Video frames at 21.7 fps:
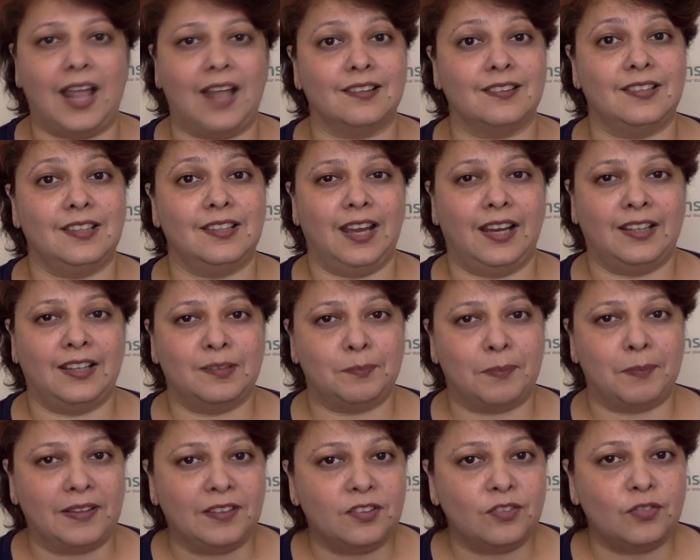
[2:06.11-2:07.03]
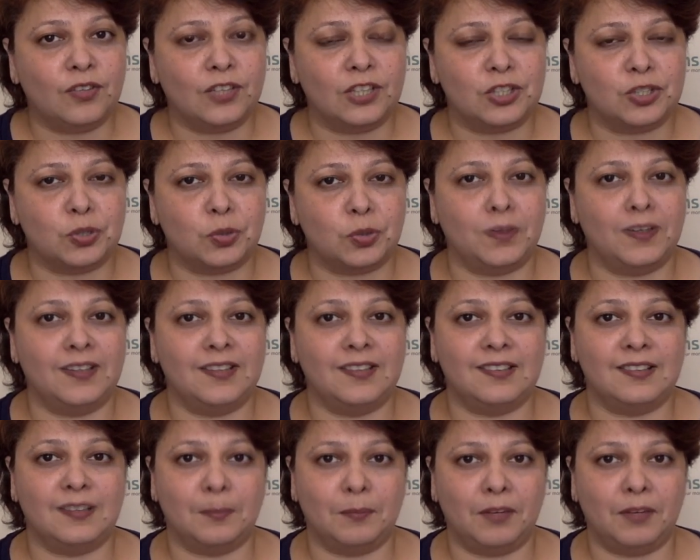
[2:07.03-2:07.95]
as the expense ratio is
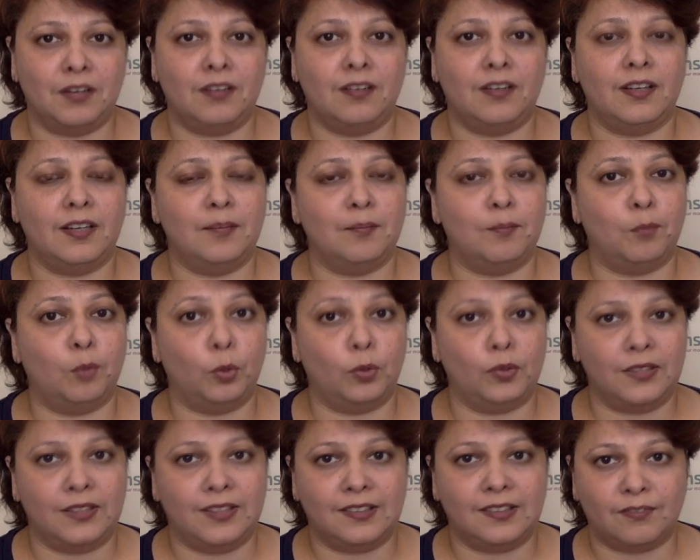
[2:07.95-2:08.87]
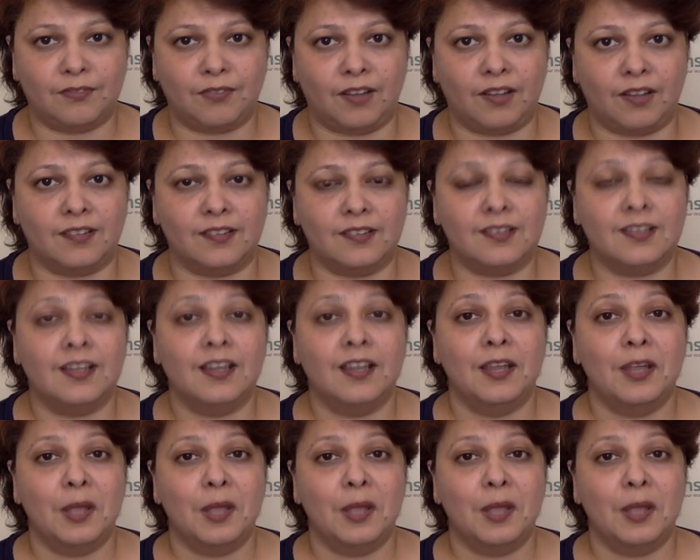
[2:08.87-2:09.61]
similar in both these funds.